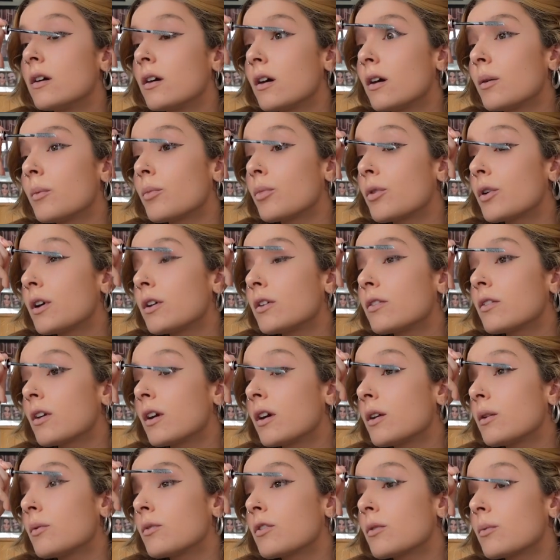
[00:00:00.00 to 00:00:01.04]
I'm pretty
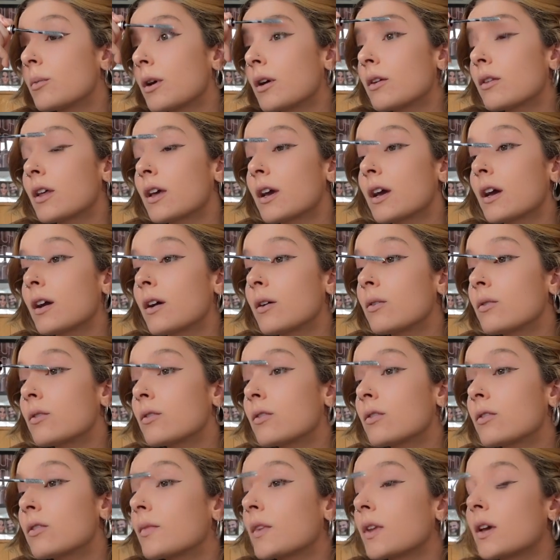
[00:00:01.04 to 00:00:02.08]
certain it was about the
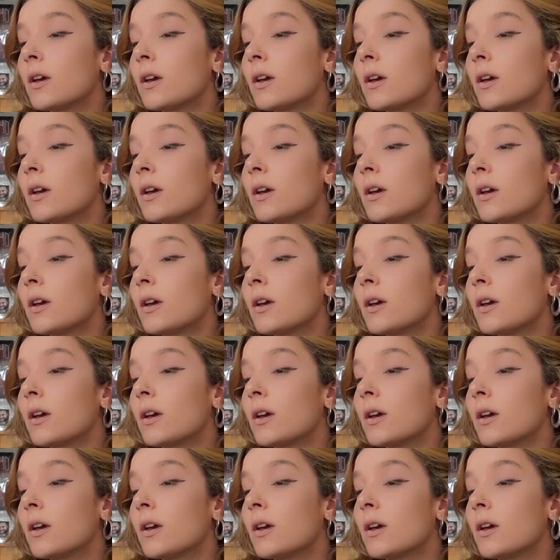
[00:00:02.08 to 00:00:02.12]
house.